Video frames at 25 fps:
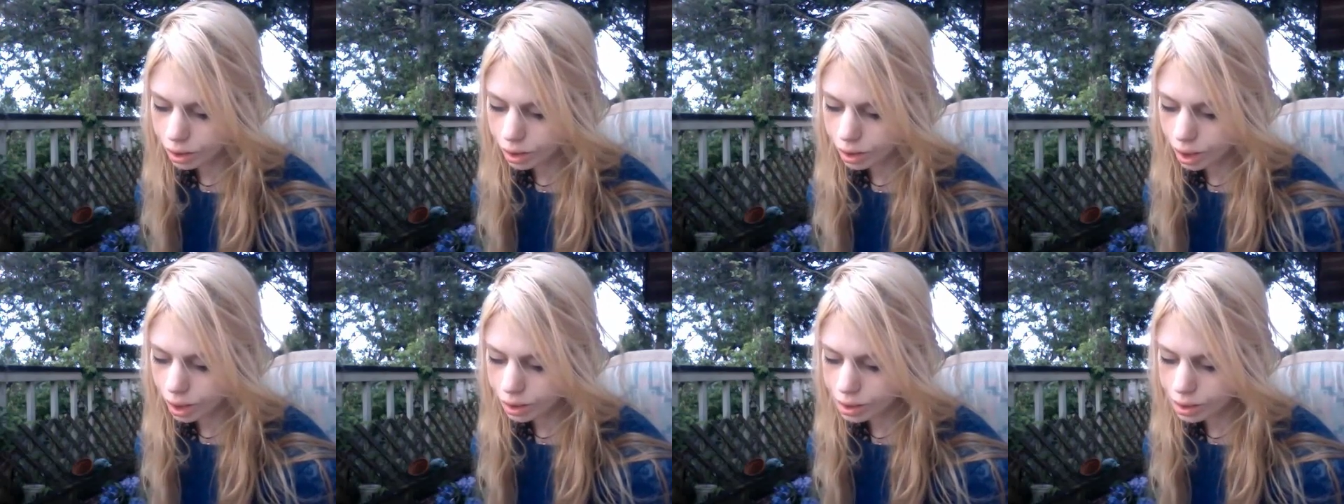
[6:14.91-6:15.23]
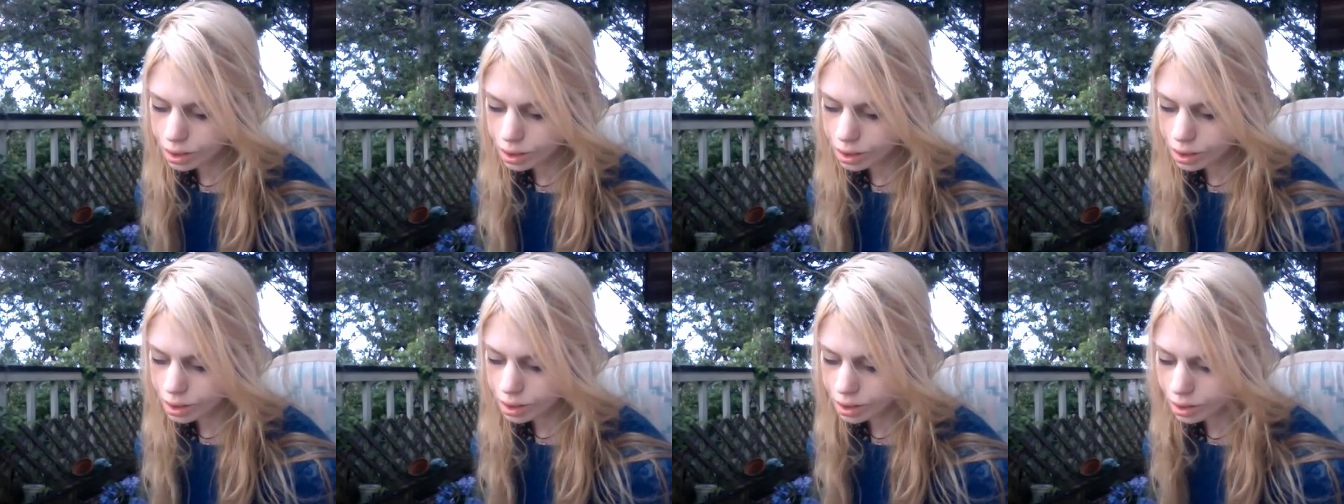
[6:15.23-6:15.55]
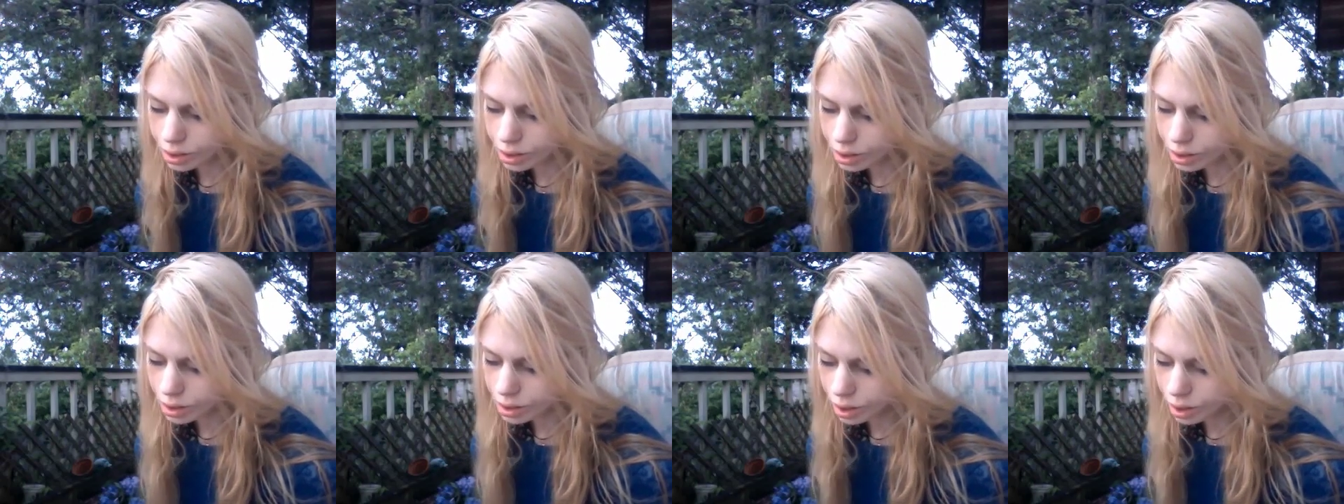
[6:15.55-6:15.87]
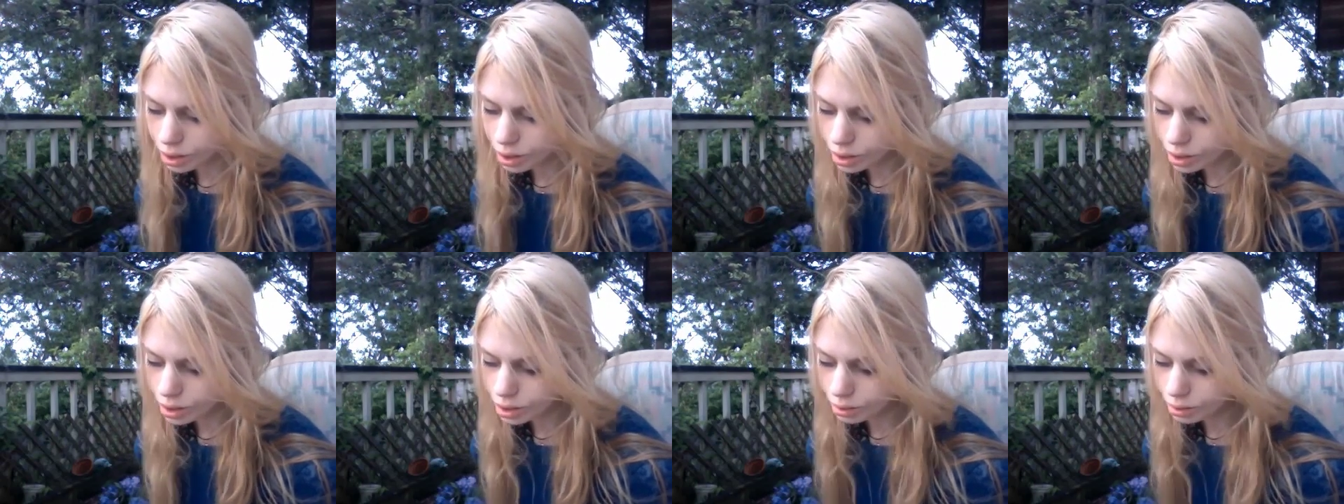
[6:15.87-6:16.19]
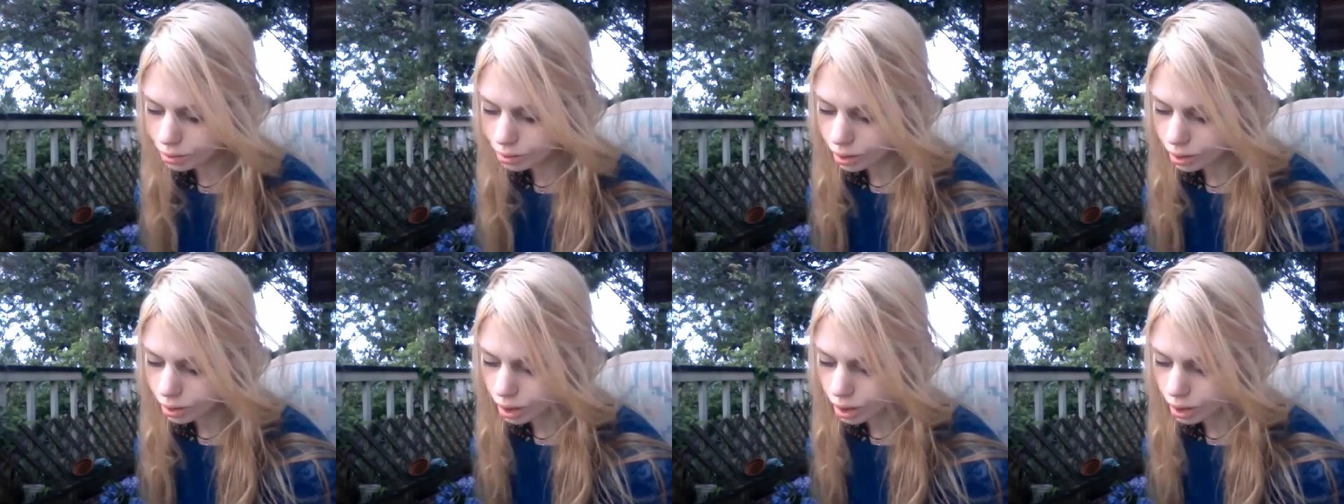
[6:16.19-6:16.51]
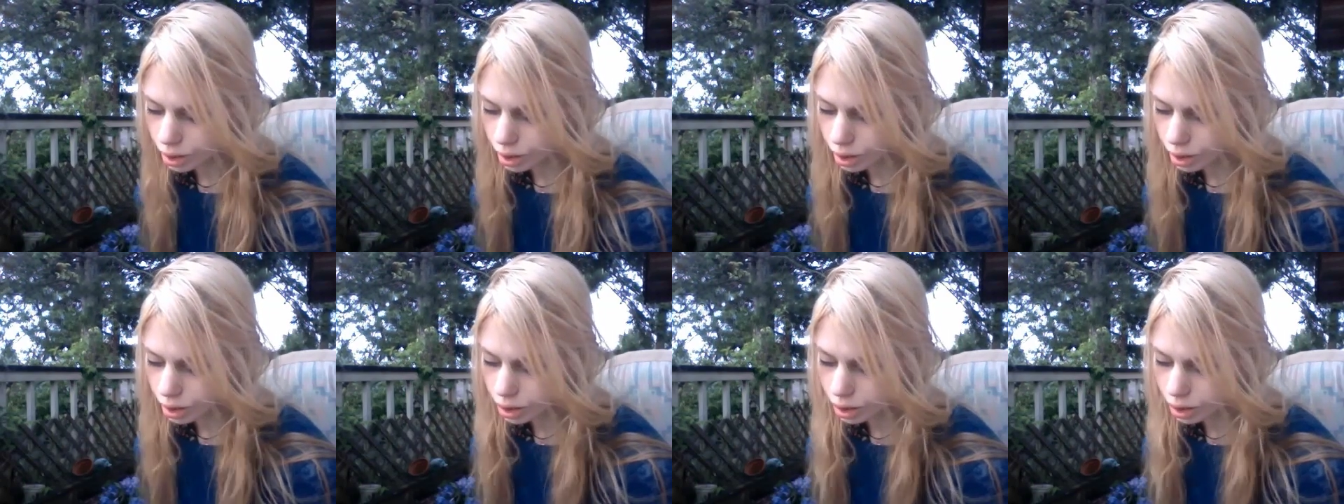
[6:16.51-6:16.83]
that is what
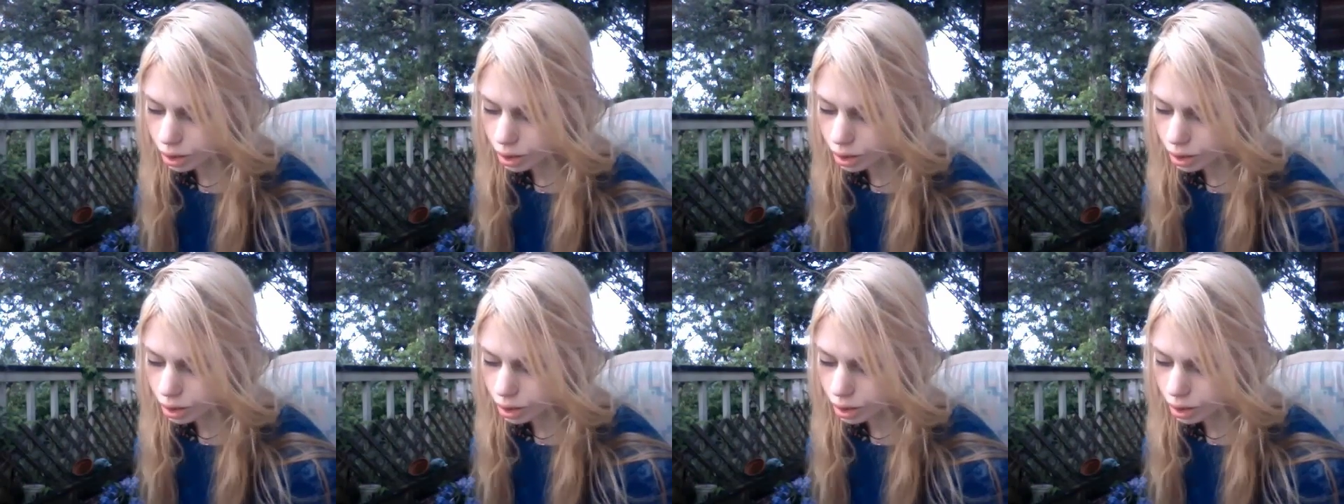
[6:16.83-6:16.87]
I